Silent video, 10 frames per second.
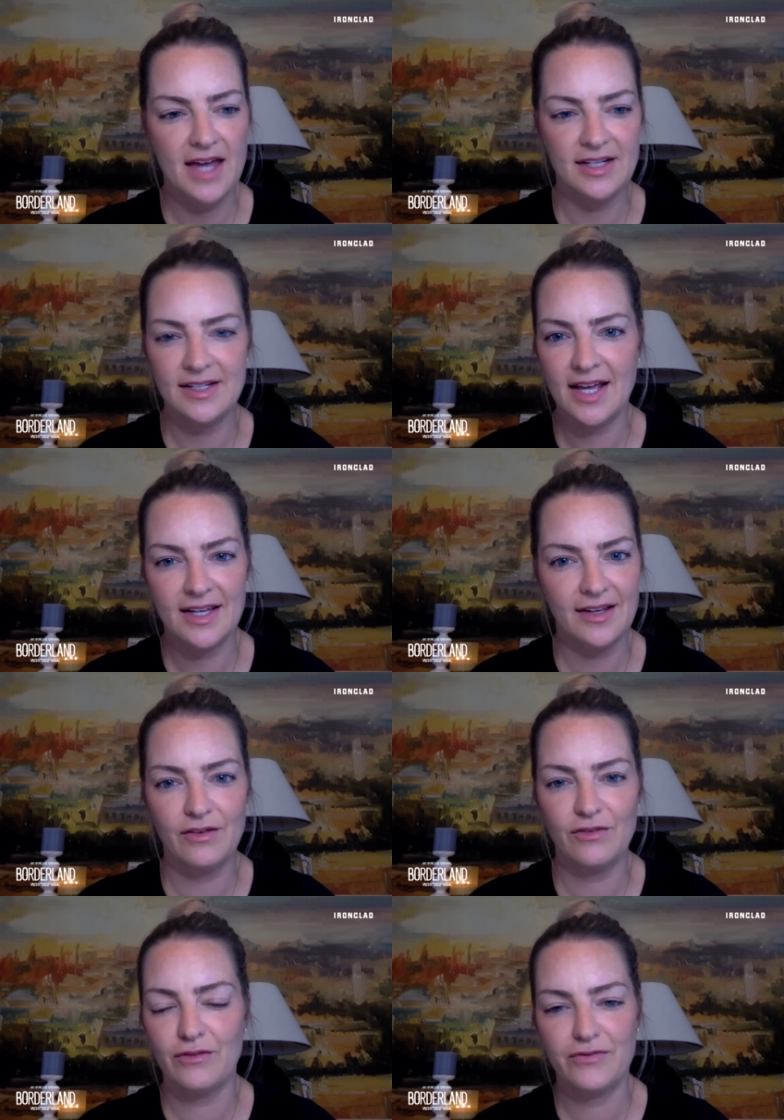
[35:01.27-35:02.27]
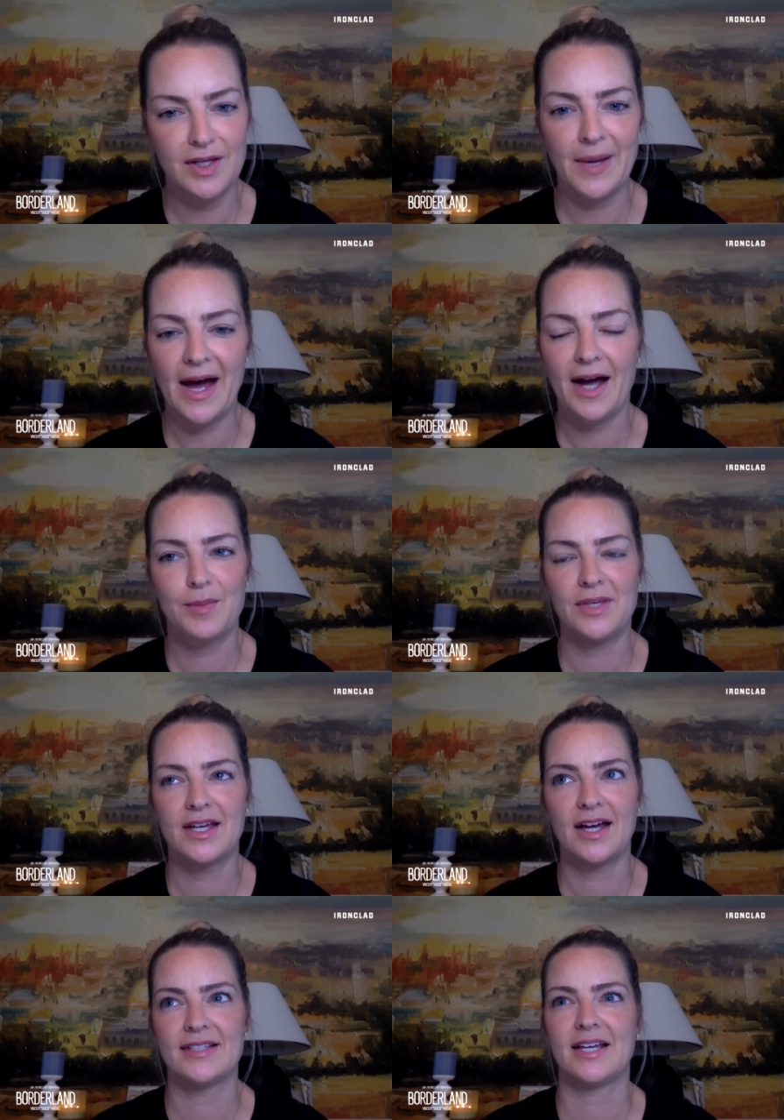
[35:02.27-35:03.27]
any negative feedback,
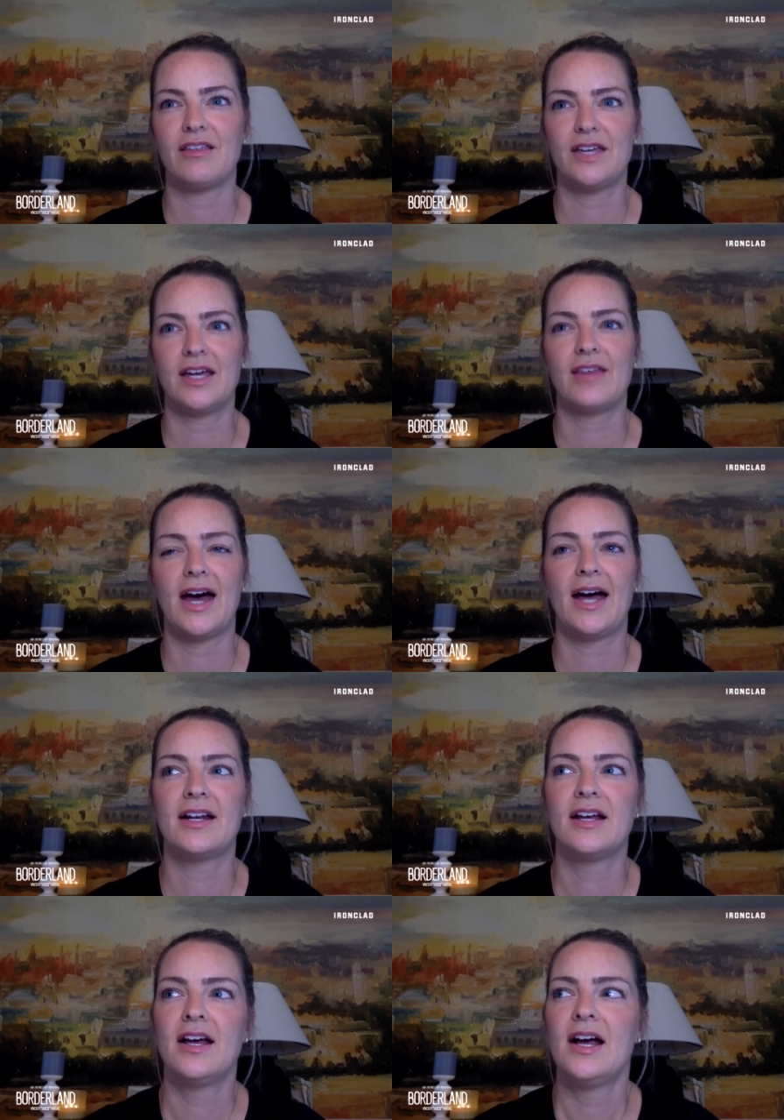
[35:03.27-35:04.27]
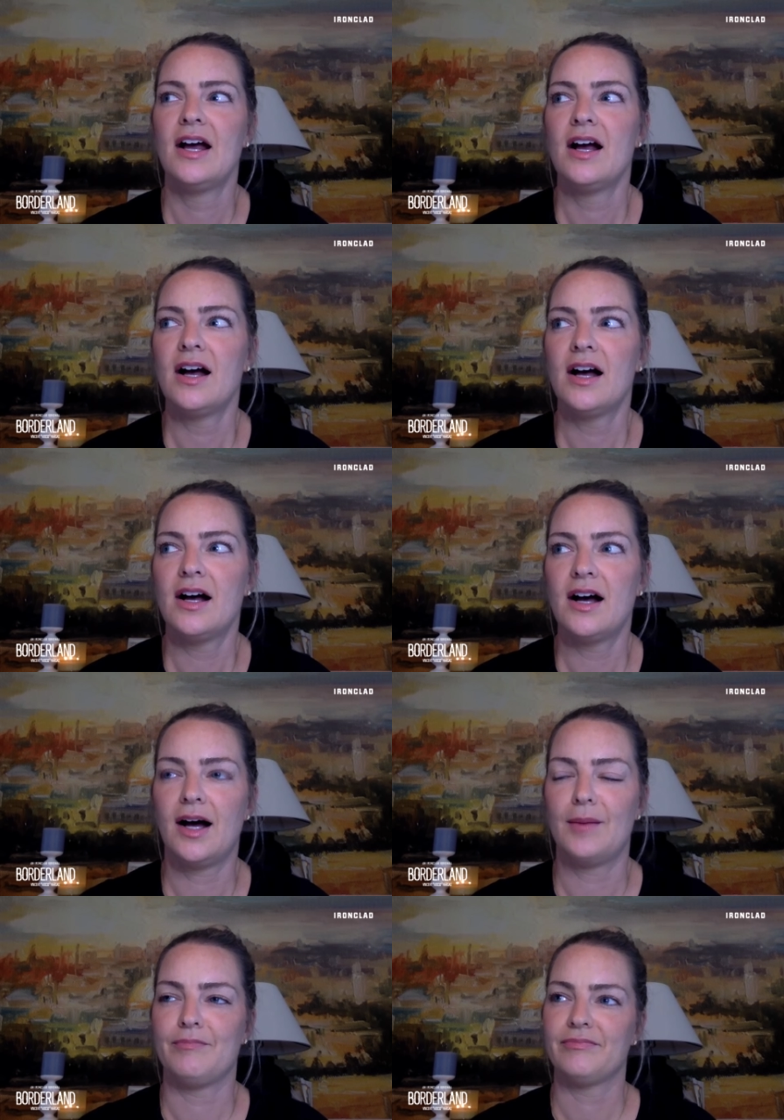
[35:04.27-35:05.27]
because I think that,
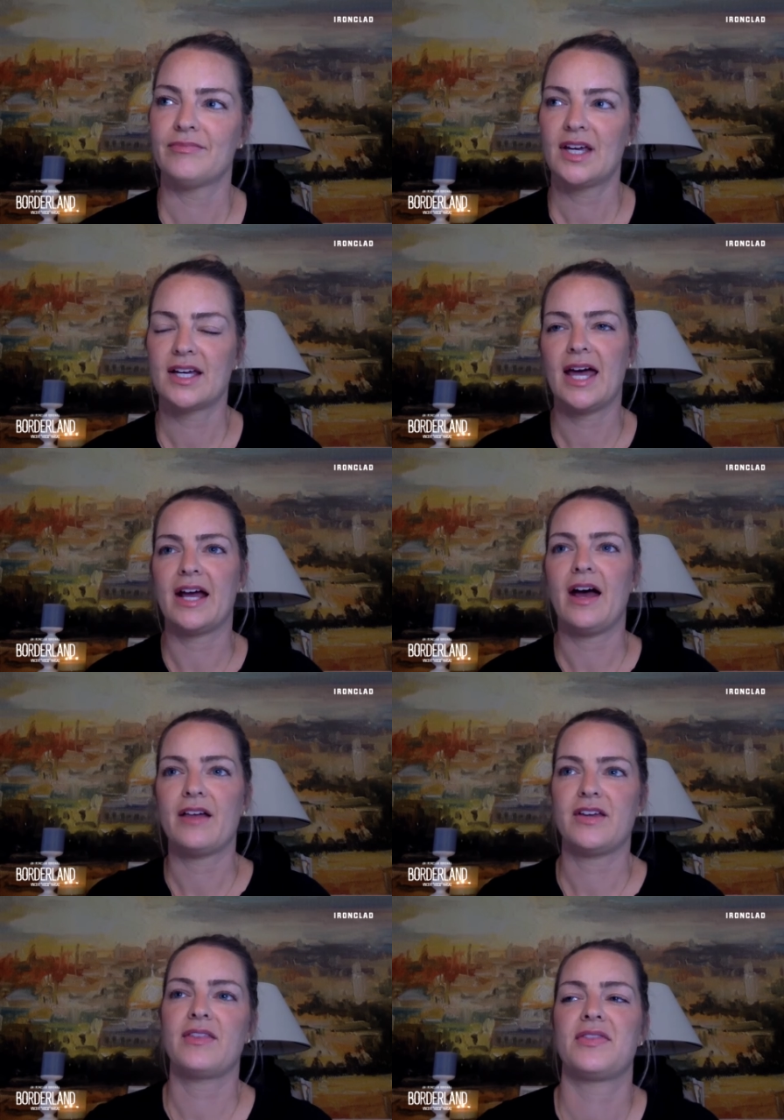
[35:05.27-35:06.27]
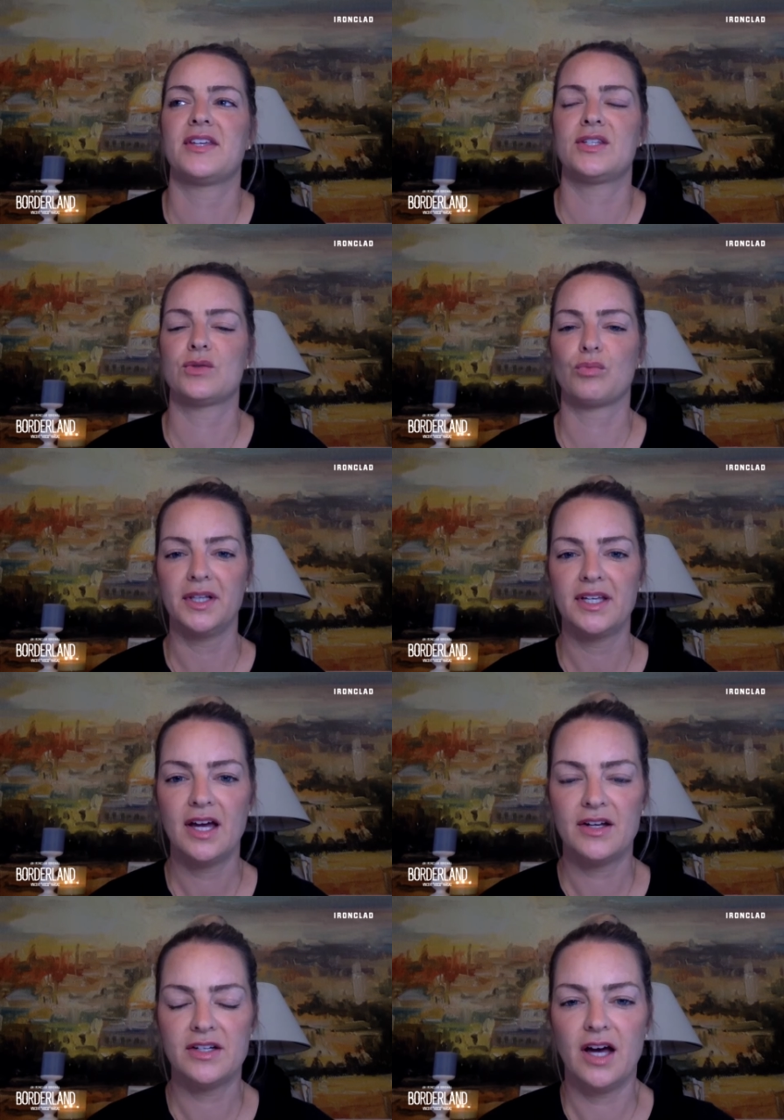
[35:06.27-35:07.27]
um, again, I, I think that this is really
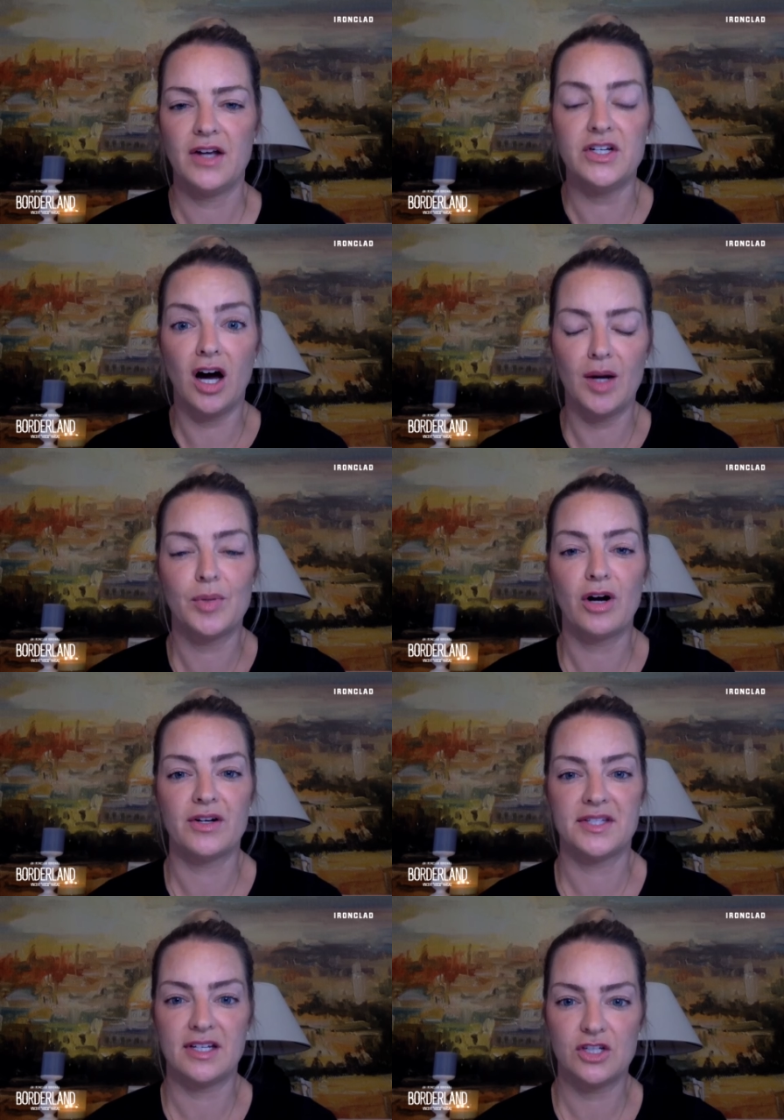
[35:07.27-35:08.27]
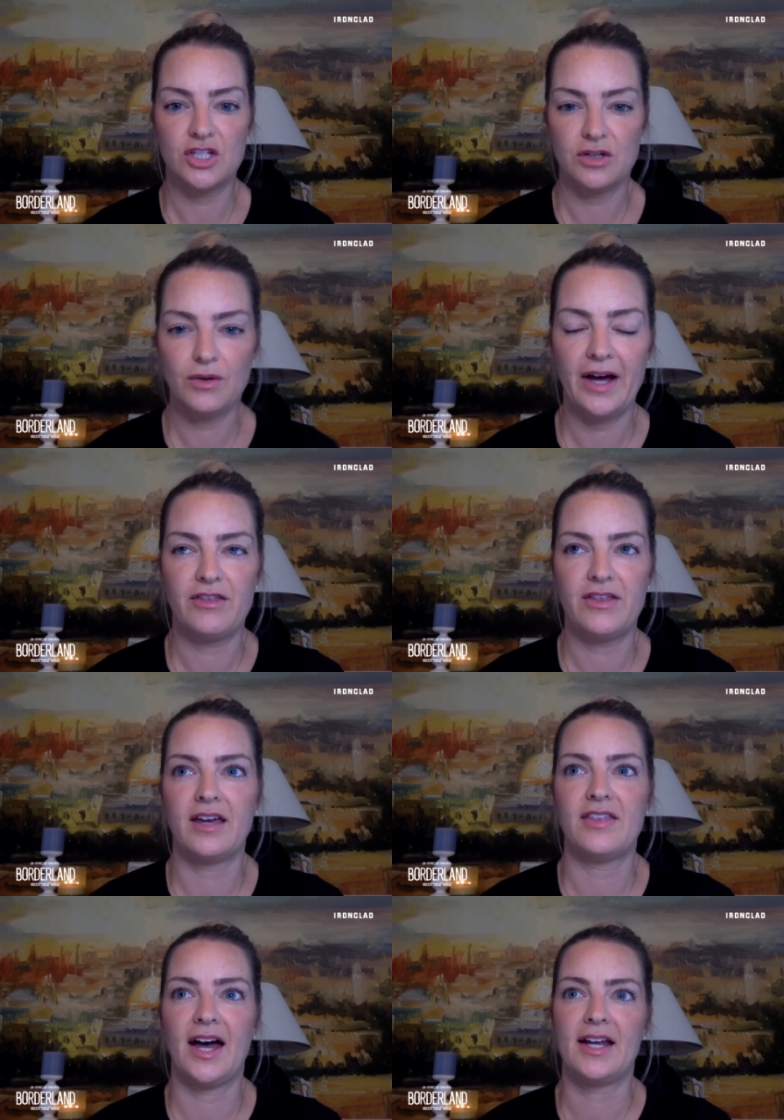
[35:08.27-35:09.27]
a, a nonpartisan issue. I
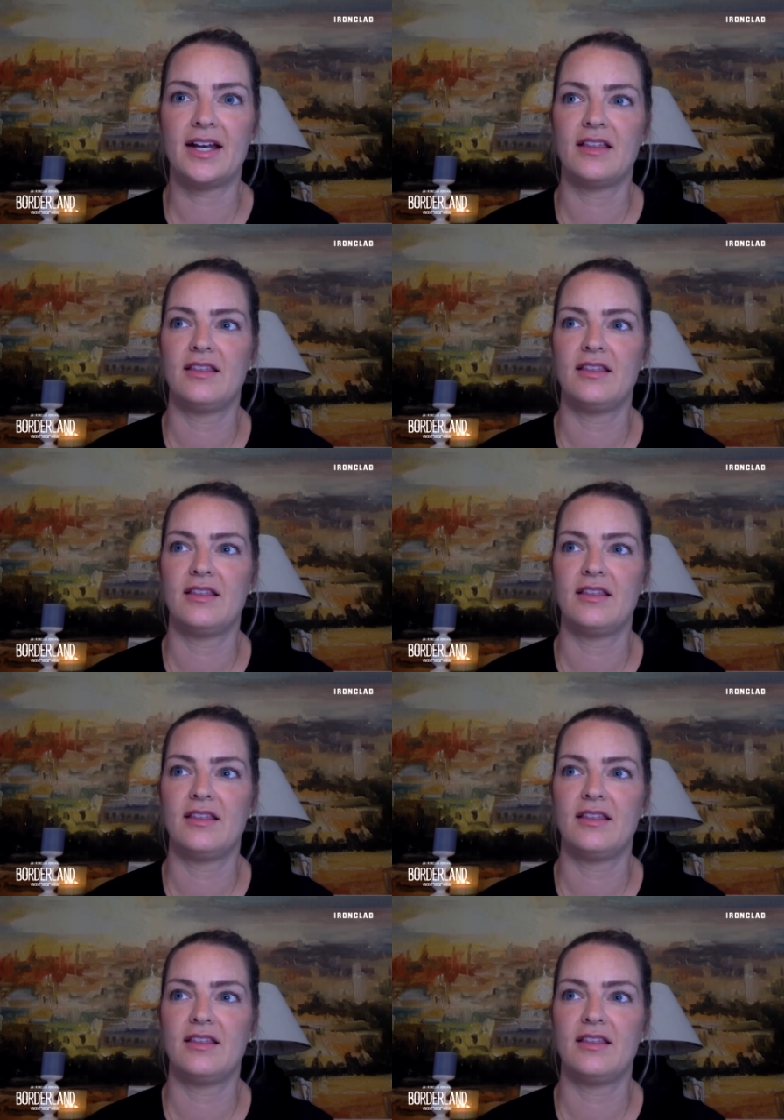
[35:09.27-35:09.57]
think that